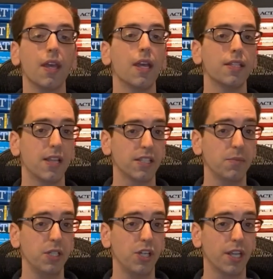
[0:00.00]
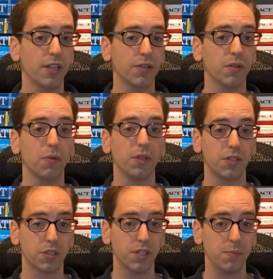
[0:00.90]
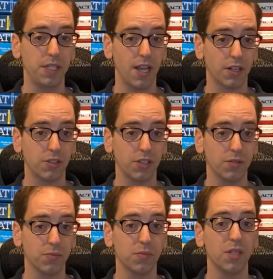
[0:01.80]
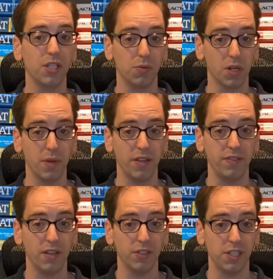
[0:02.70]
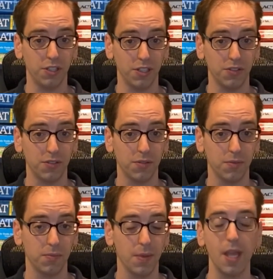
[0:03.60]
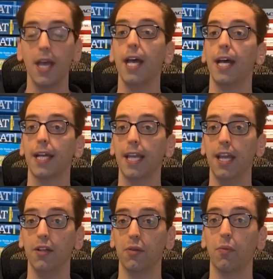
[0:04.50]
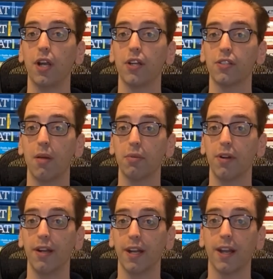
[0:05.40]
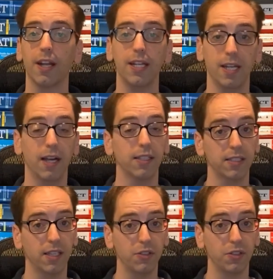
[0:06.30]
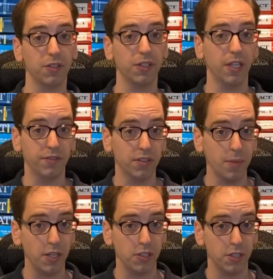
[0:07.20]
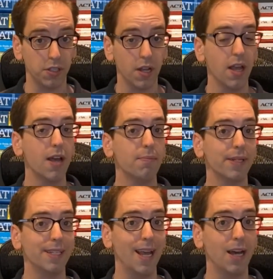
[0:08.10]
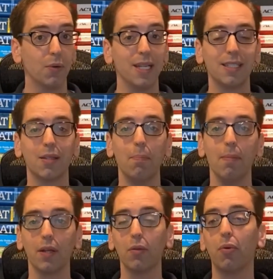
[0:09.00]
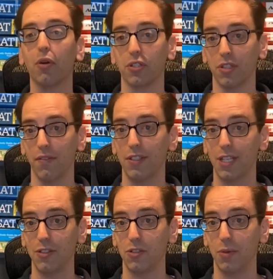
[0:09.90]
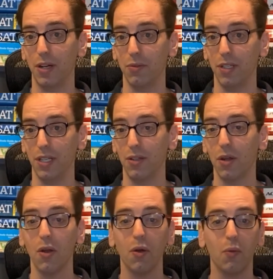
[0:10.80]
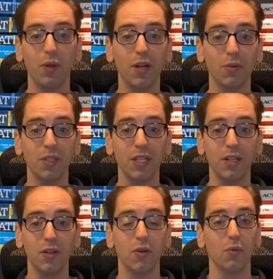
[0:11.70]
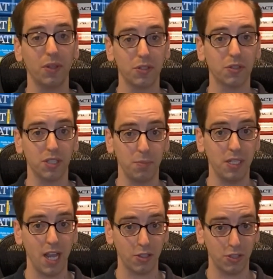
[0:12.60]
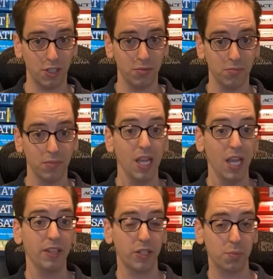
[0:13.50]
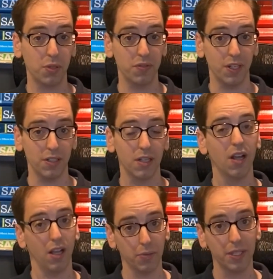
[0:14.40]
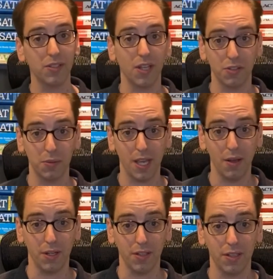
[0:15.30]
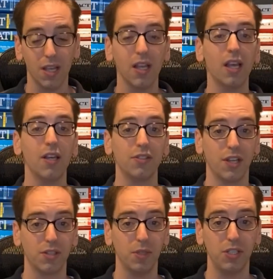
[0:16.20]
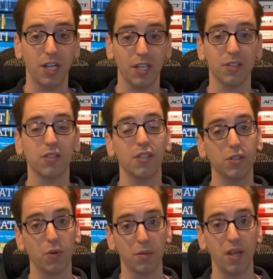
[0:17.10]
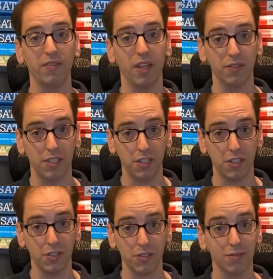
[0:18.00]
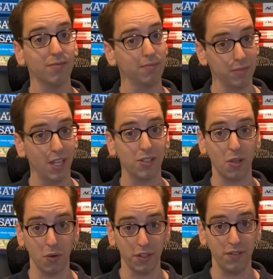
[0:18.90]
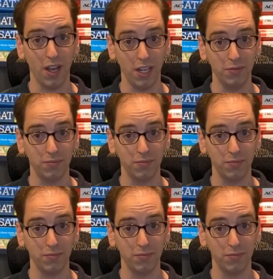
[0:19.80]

Sesame chicken, with its crispy texture, is one of my favorite dishes. Again, we are separating not essential information, but now it's the middle portion of the sentence we don't need. We don't need with its crispy texture. And let's prove it. I'll read the sentence without it. Sesame chicken is one of my favorite dishes. That's totally fine.